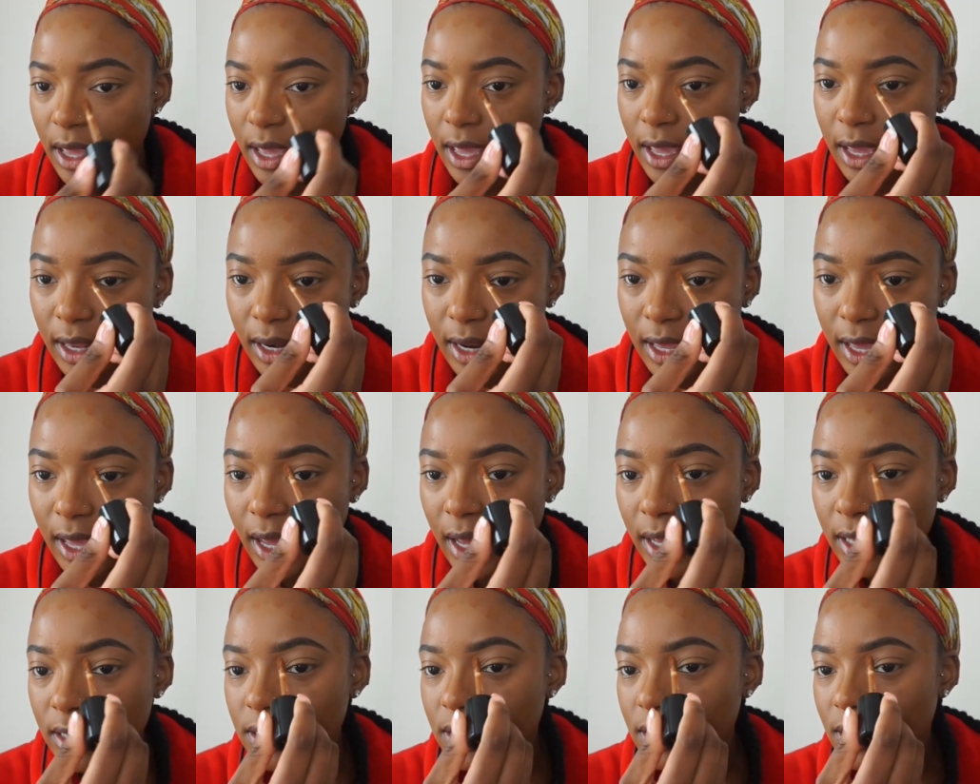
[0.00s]
And it
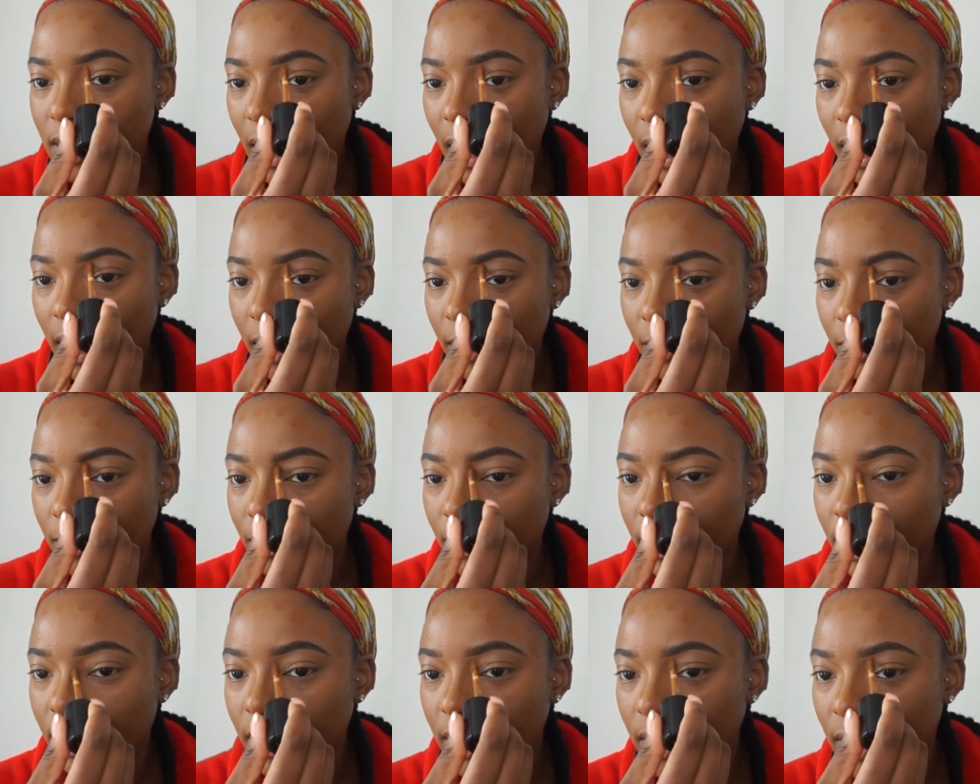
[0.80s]
has not
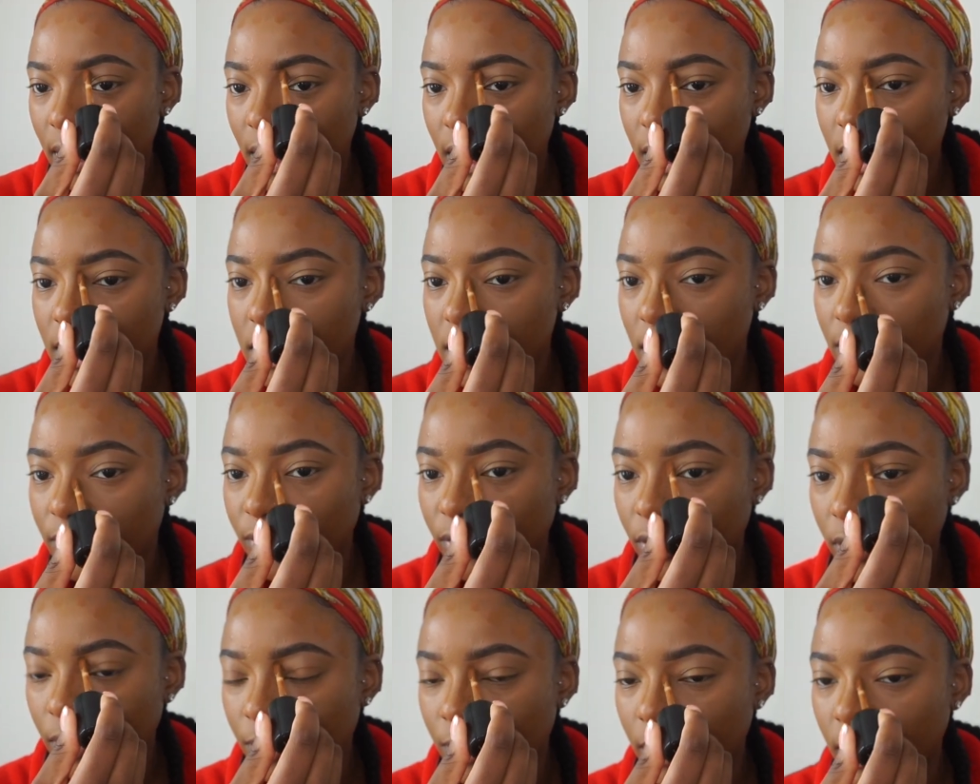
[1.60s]
been easy
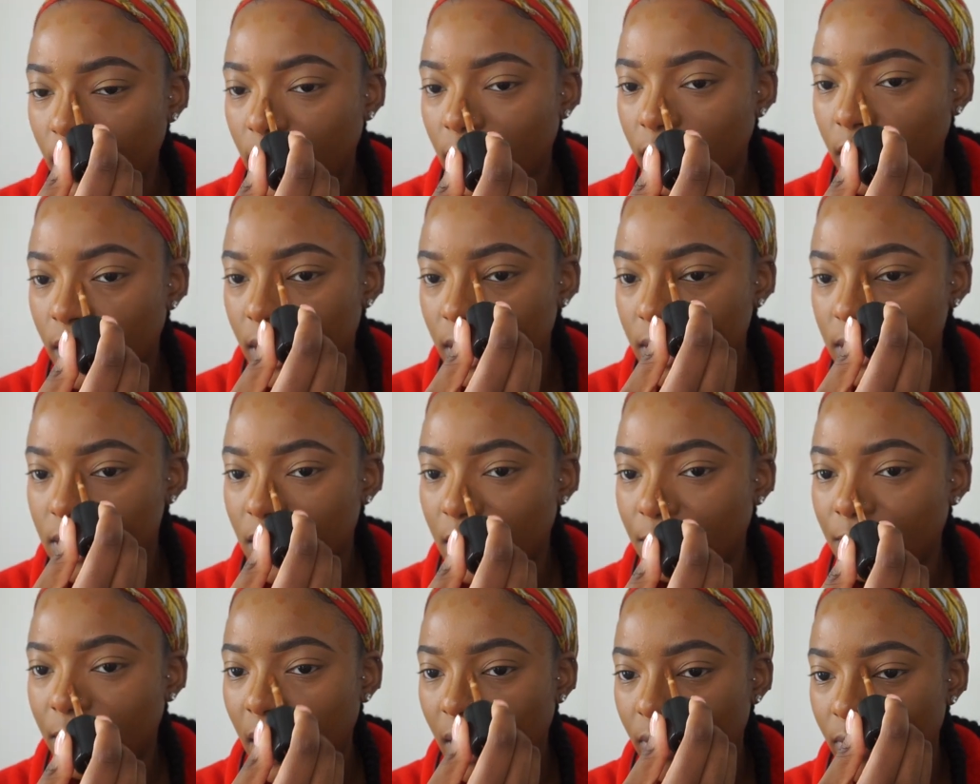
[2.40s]
for me because
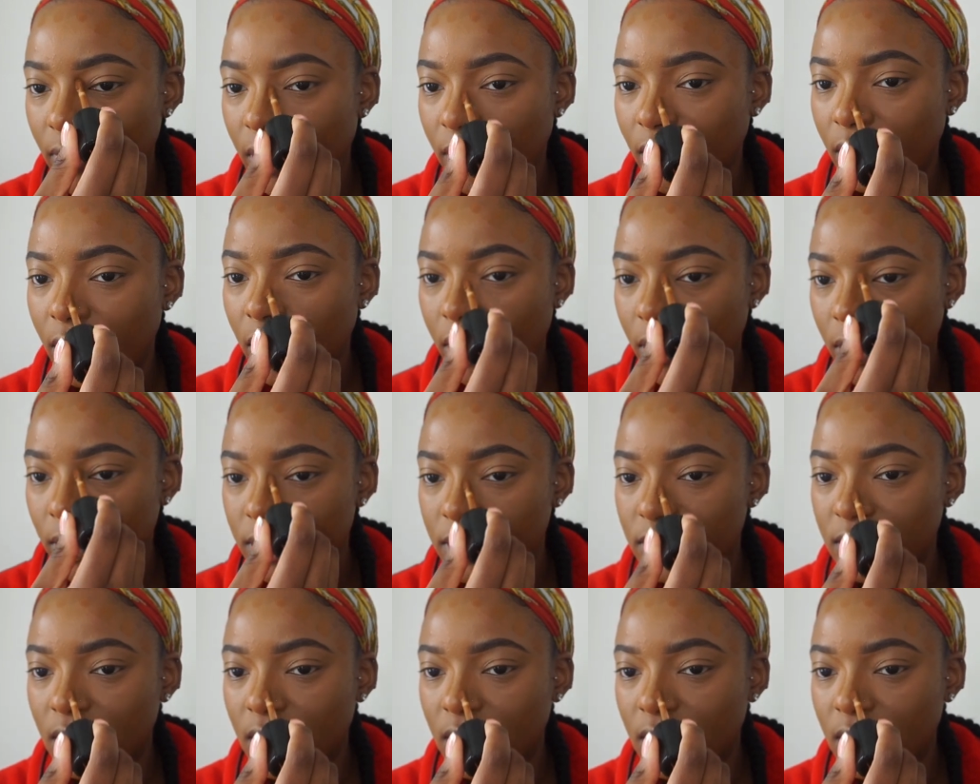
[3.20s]
I'm having a hard